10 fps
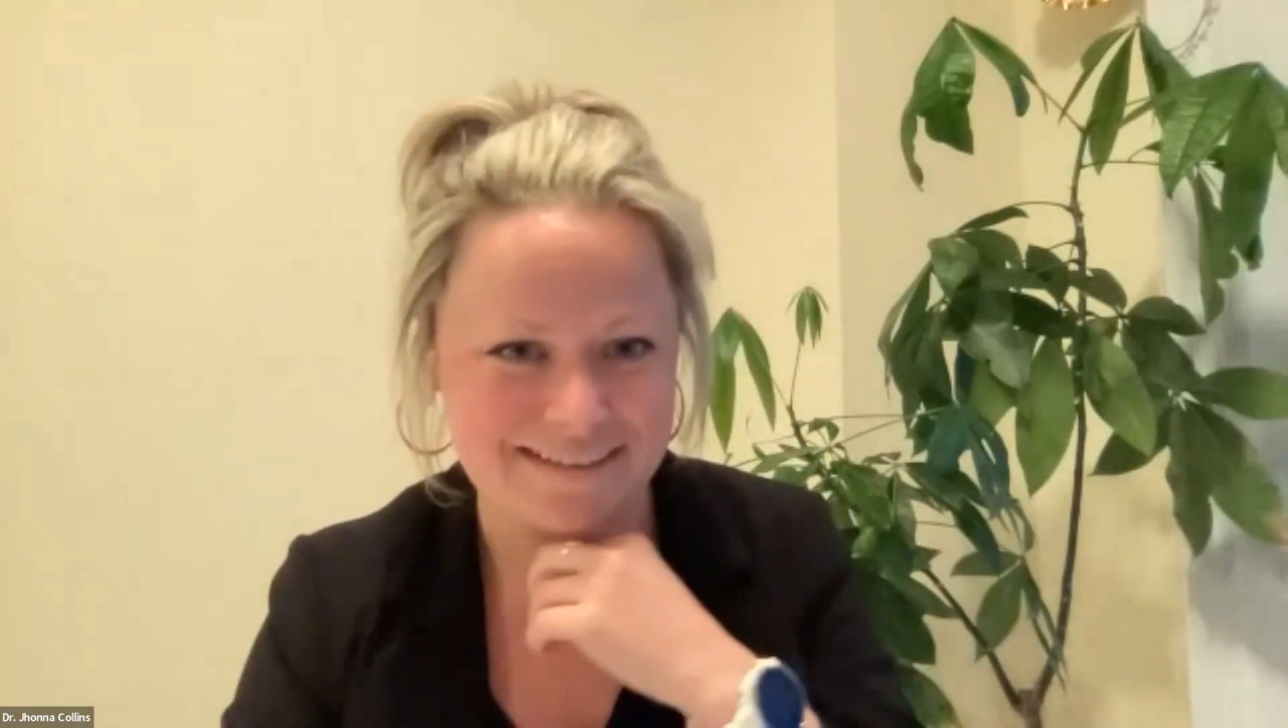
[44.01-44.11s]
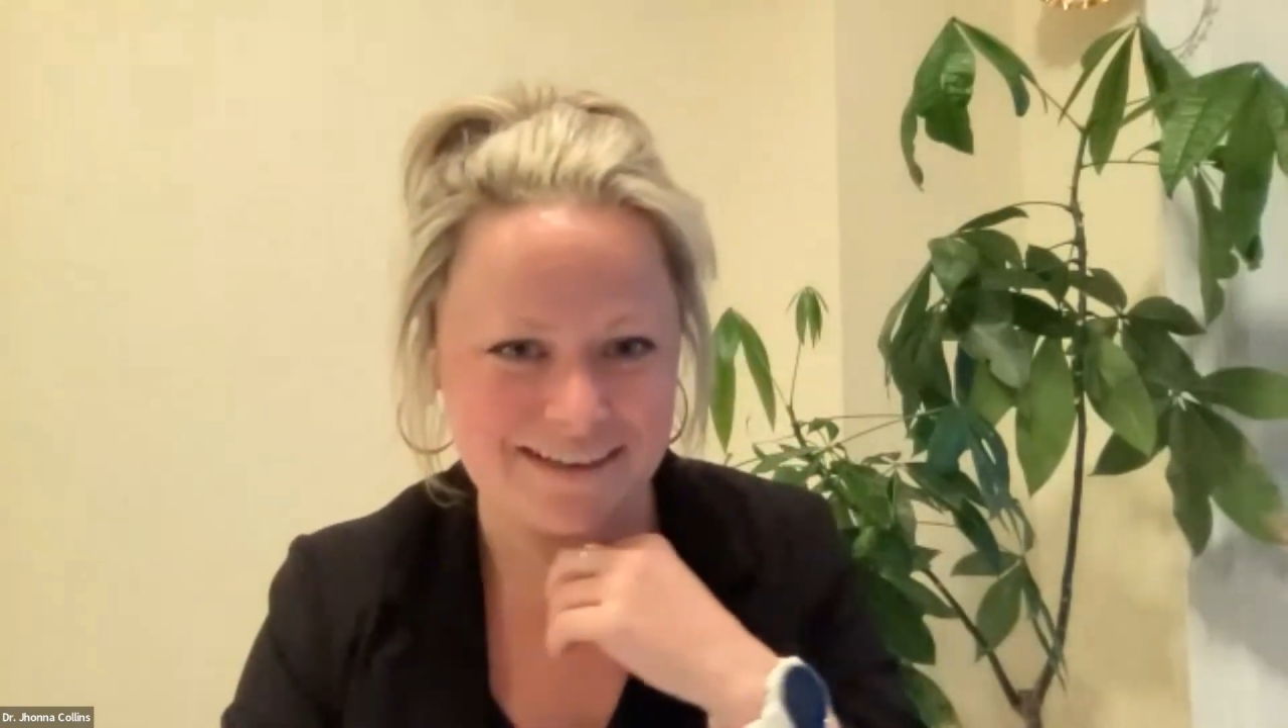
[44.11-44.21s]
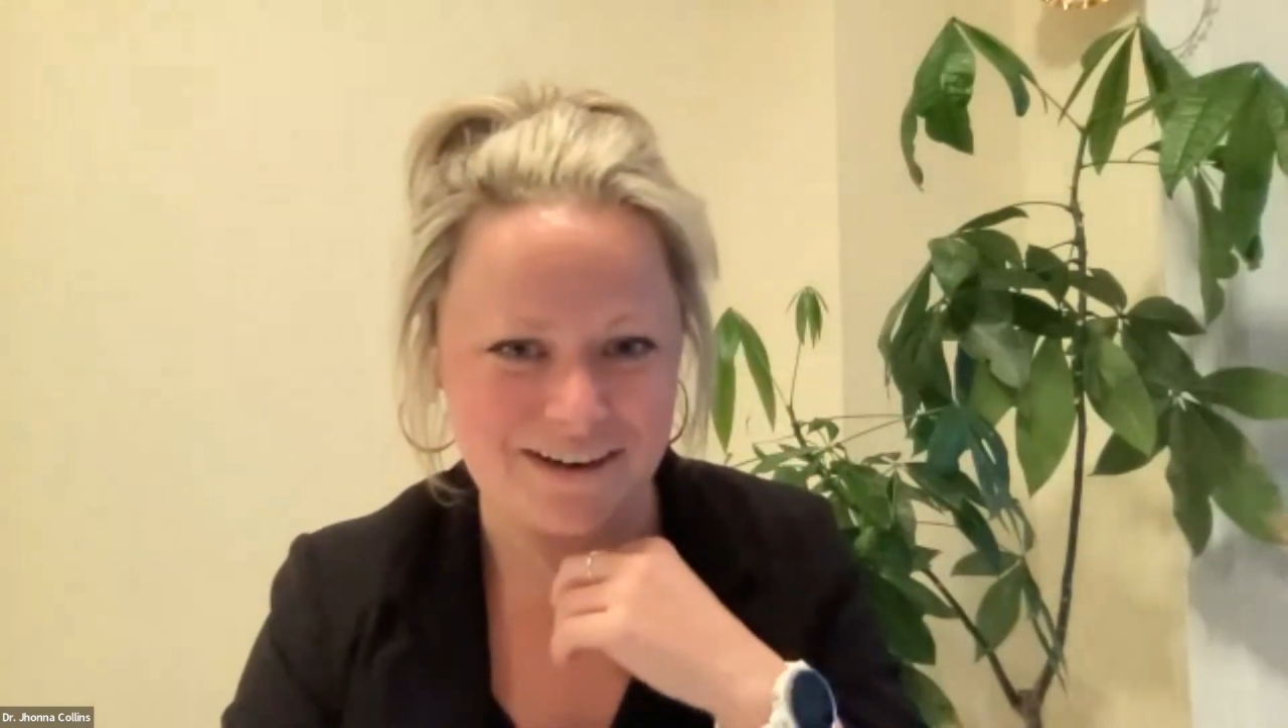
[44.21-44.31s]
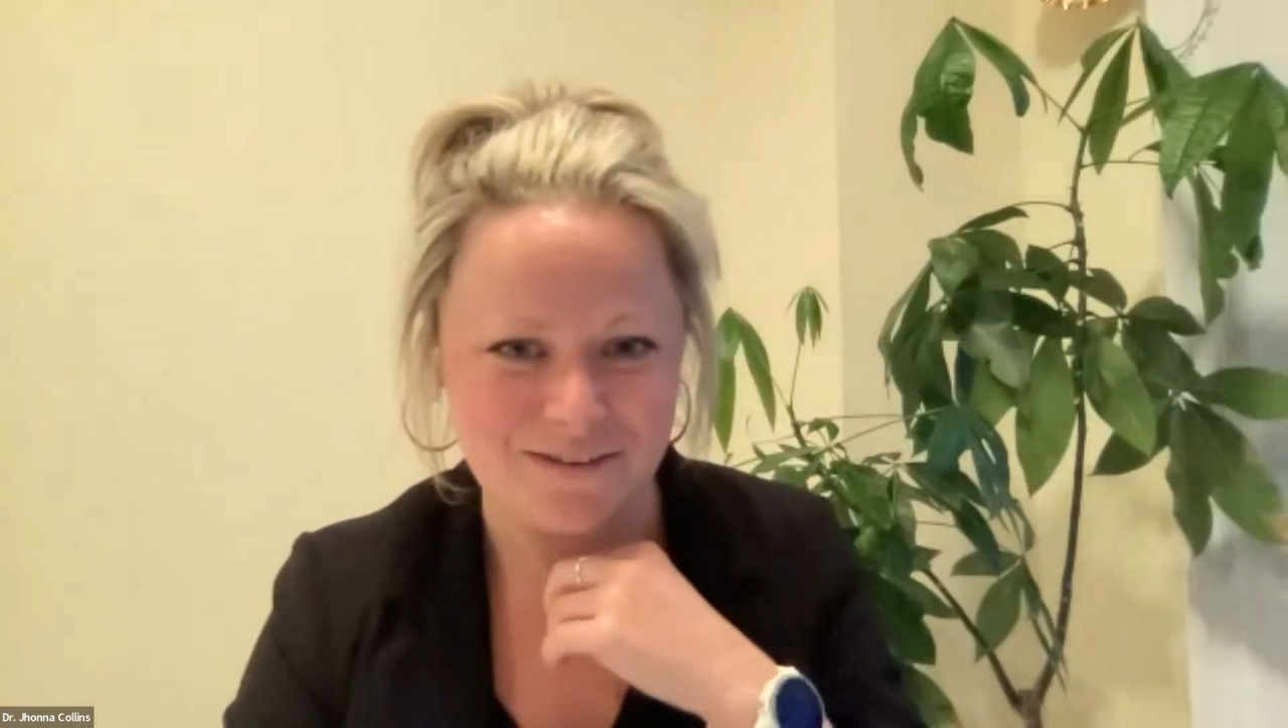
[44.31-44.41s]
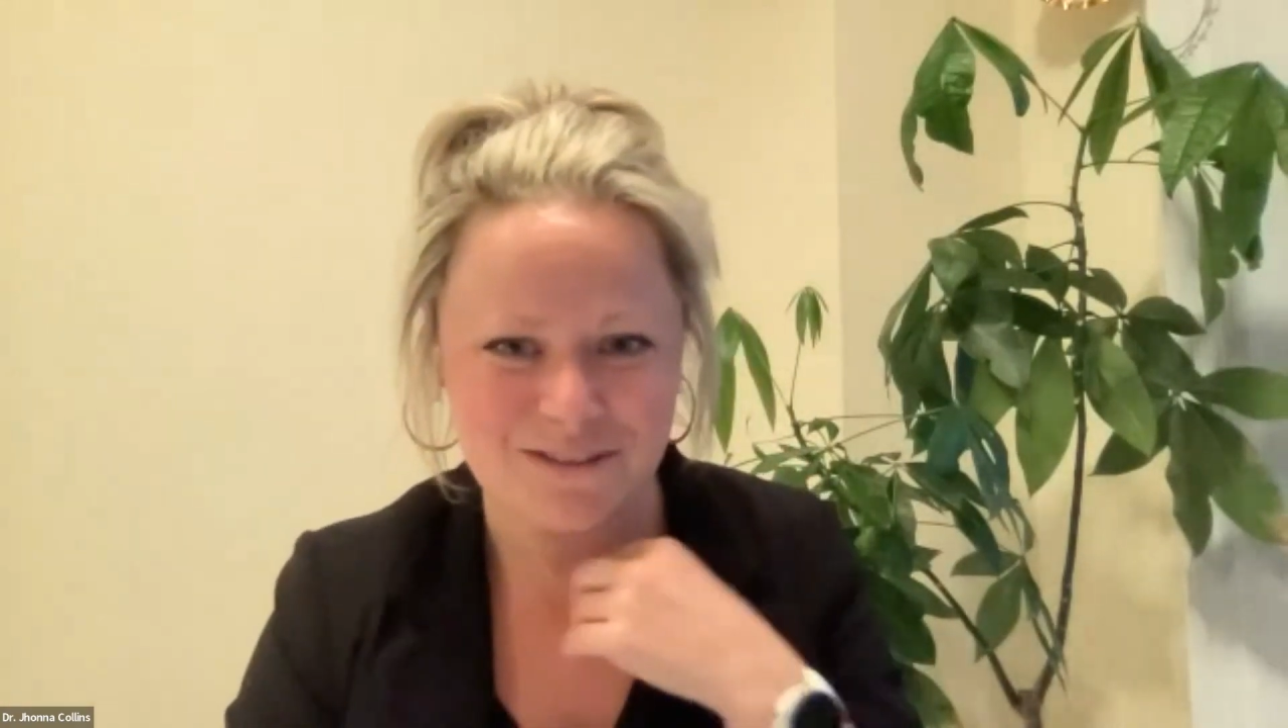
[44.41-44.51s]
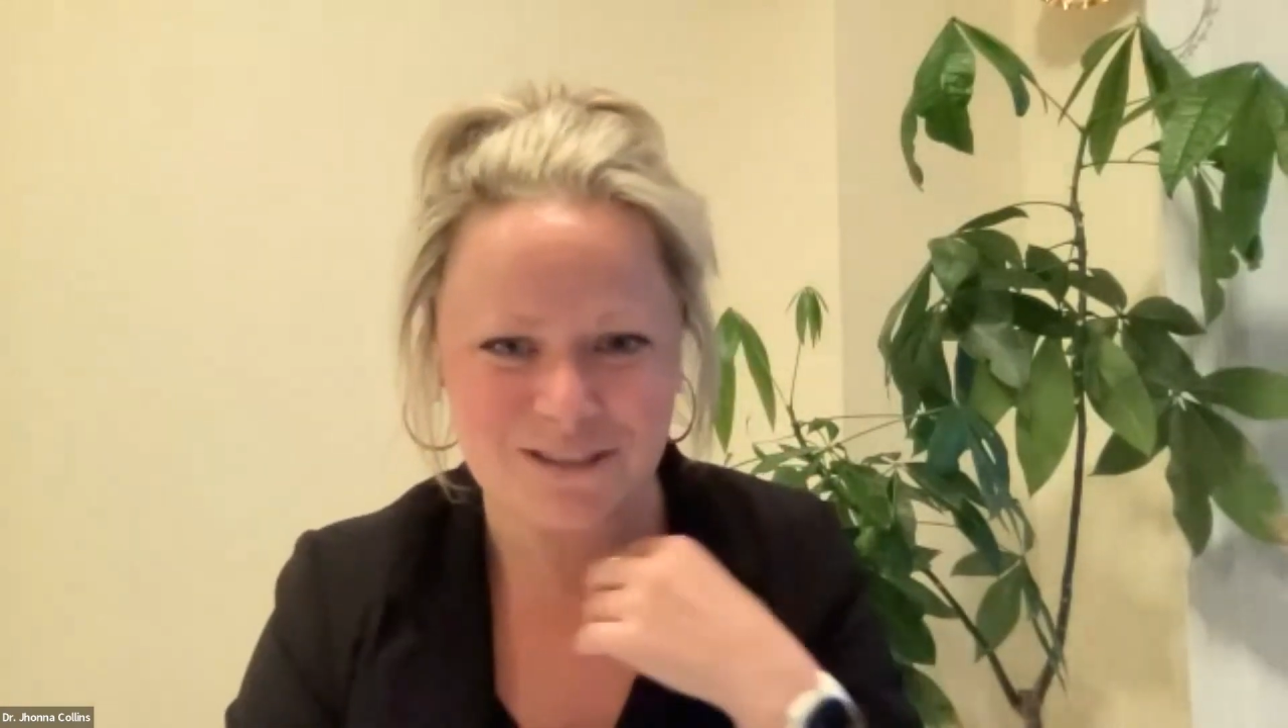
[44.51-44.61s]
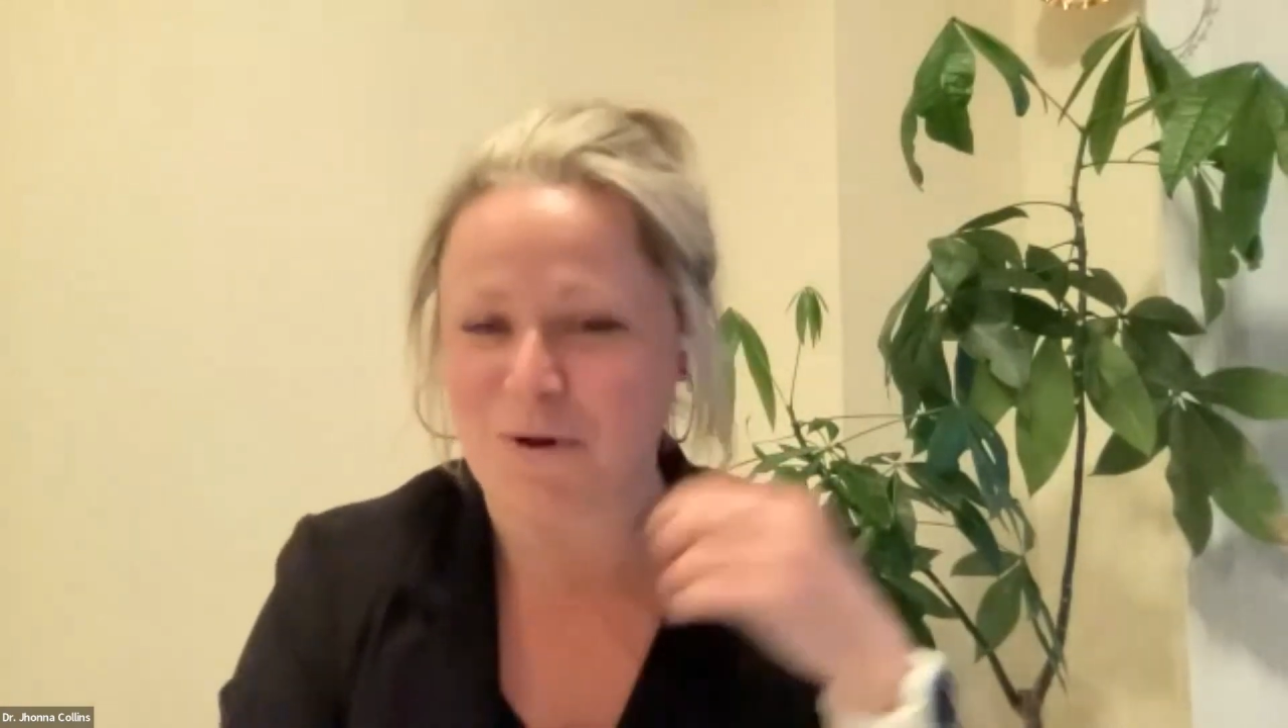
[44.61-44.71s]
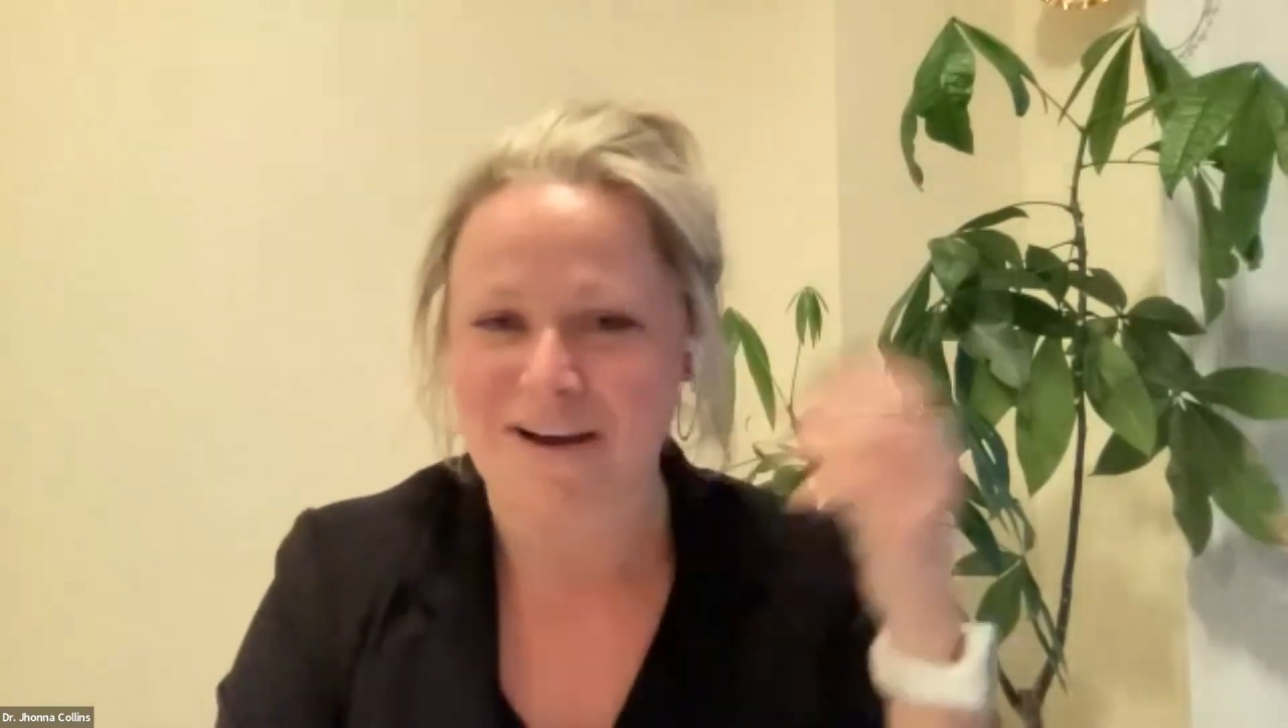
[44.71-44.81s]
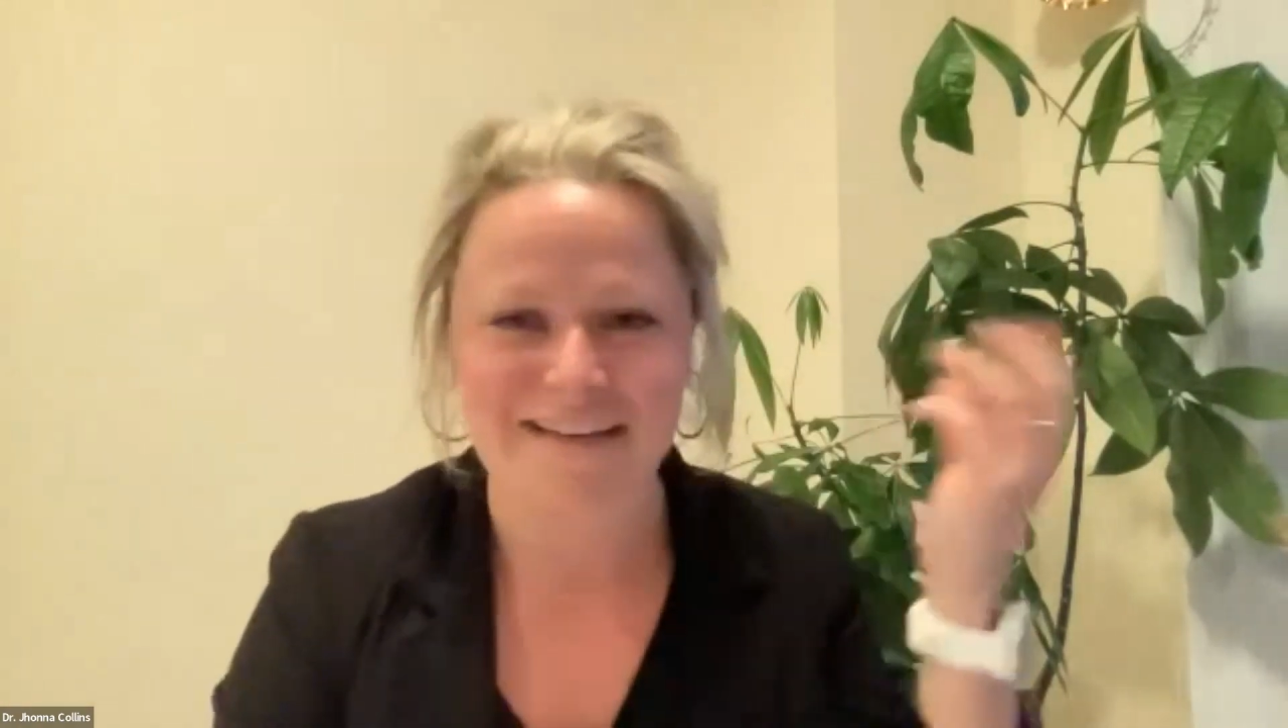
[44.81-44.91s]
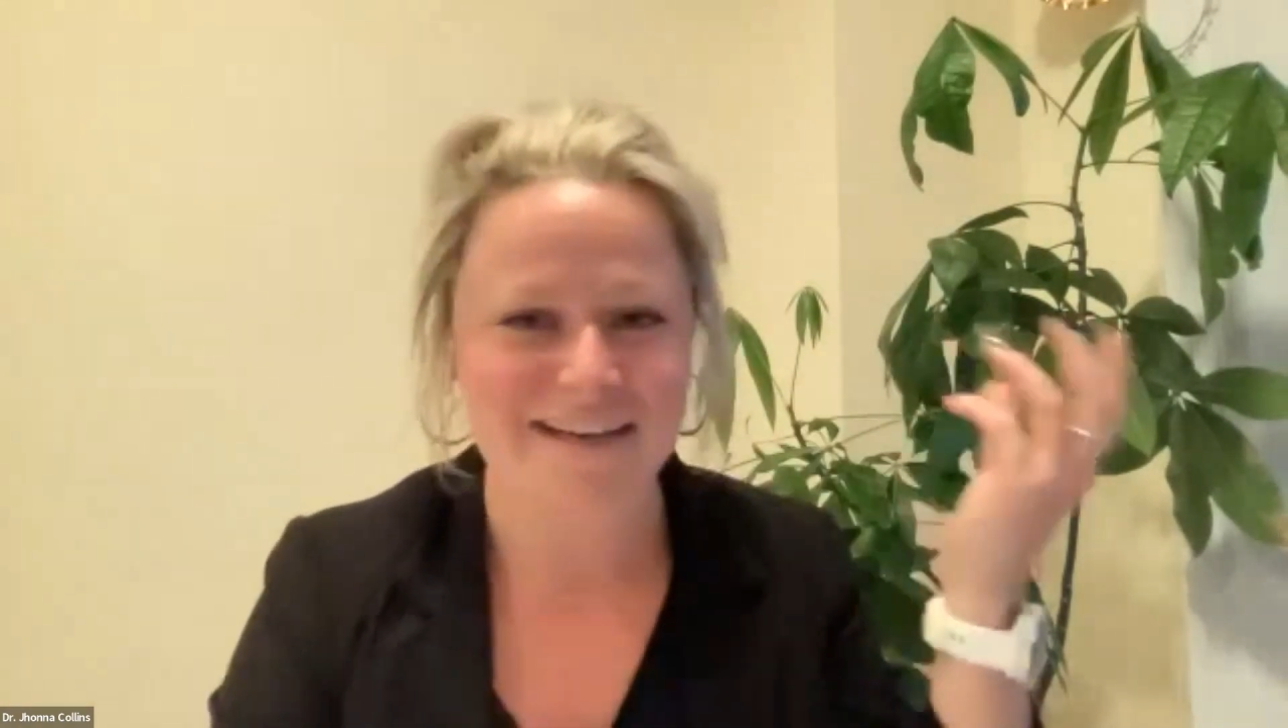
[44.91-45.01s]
just walking